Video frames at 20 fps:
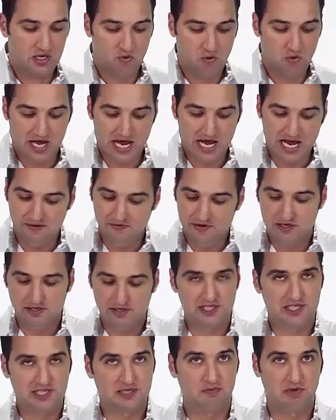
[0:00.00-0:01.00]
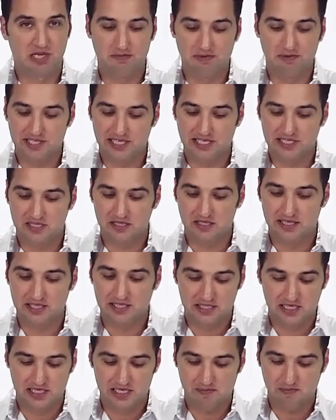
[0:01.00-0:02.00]
What I have here, just some lemons I
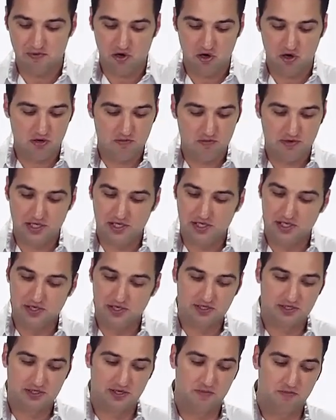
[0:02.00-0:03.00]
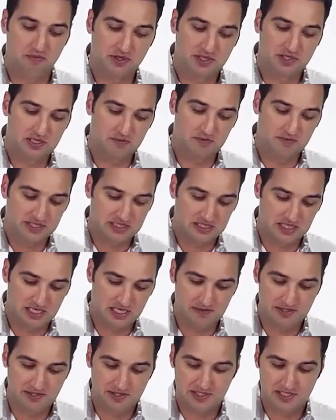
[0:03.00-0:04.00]
sliced up. All I'm going to do is I'm going to put some of these
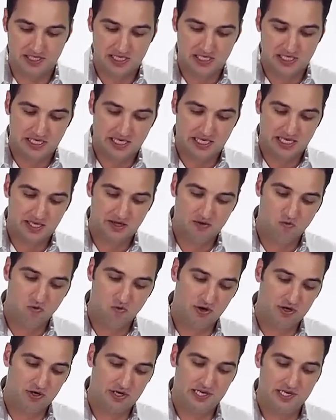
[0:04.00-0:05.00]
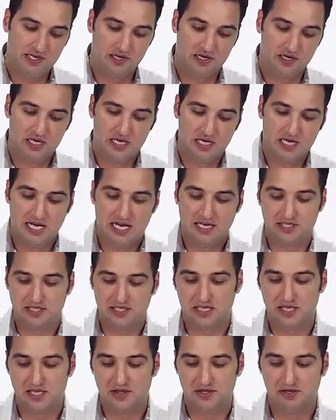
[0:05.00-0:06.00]
lemons in the water here and
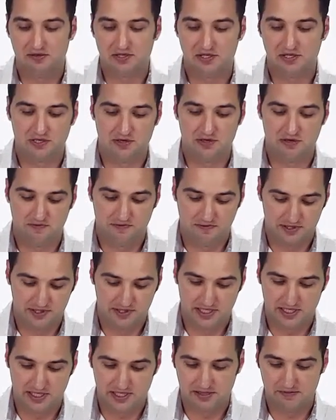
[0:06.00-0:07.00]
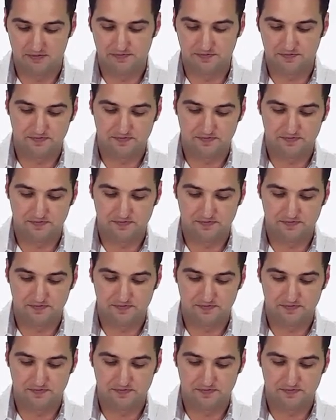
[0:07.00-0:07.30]
just let those soak for a second.